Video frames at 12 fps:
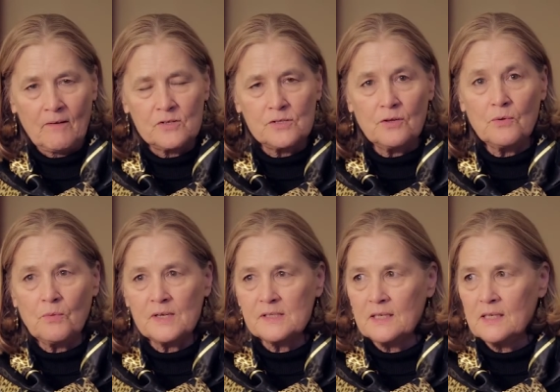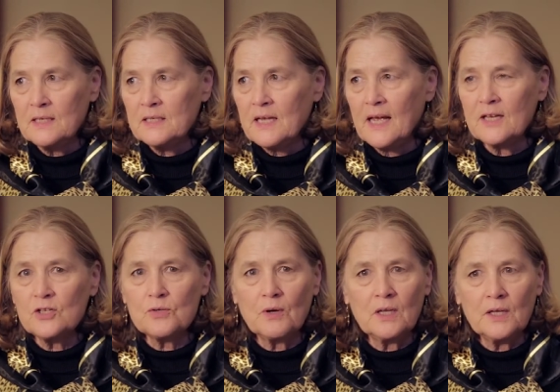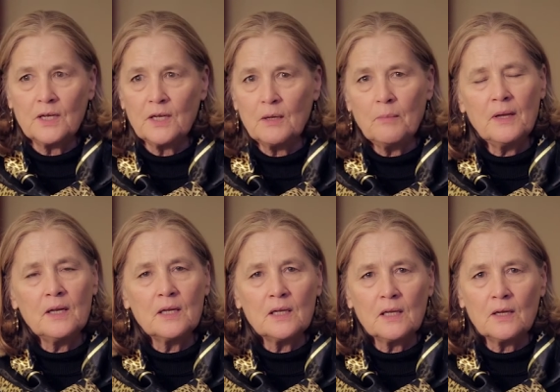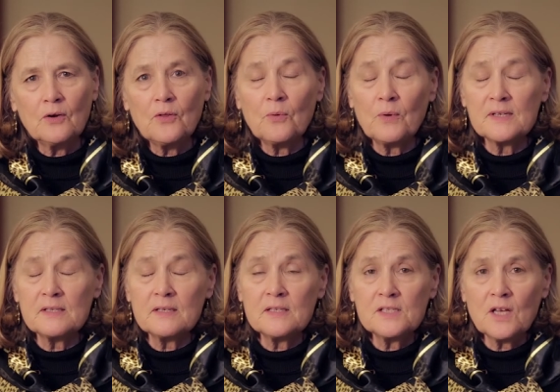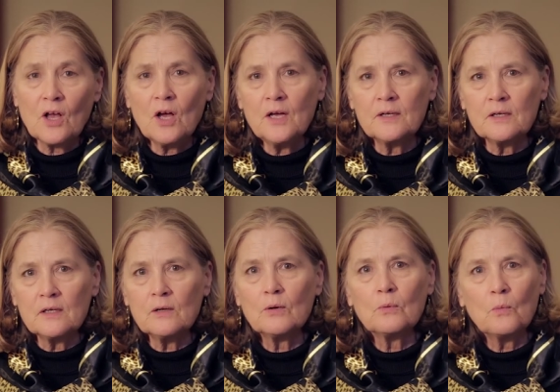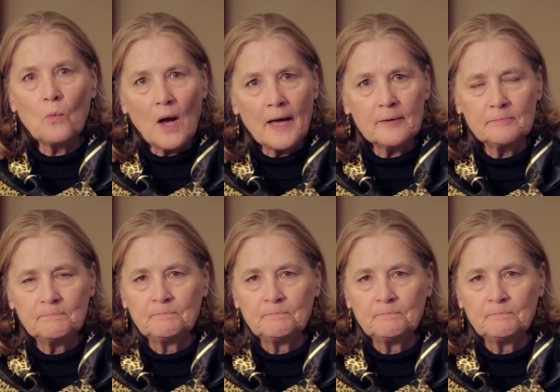So the resident can't toilet independently or the resident's incontinent. Why?